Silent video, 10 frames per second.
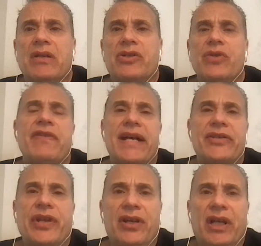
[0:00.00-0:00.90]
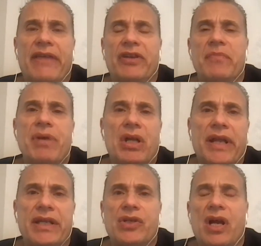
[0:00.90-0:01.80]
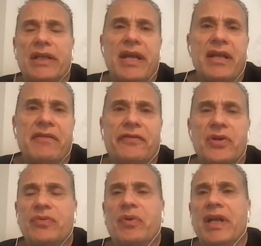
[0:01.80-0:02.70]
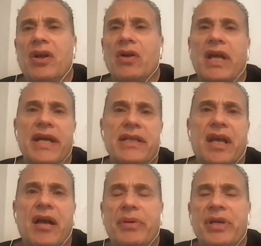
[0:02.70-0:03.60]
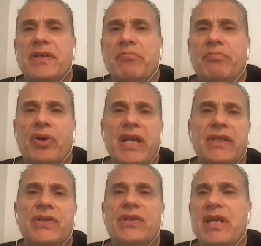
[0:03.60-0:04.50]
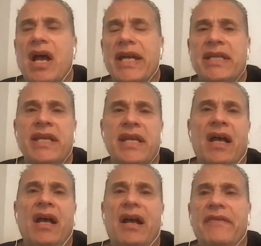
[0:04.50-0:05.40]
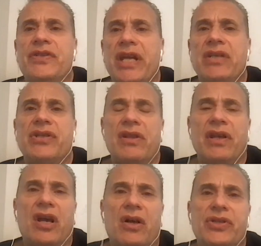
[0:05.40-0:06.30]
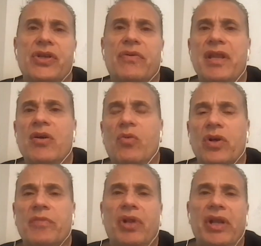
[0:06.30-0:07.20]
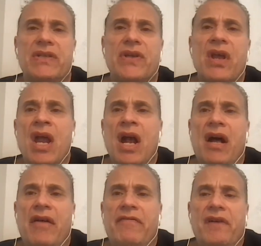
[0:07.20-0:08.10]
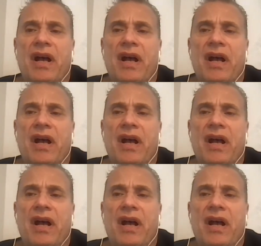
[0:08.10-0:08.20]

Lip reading: 2011, Bell Let's Talk Day, the first one, and all kinds of companies embraced the idea of changing the culture in their workplace, of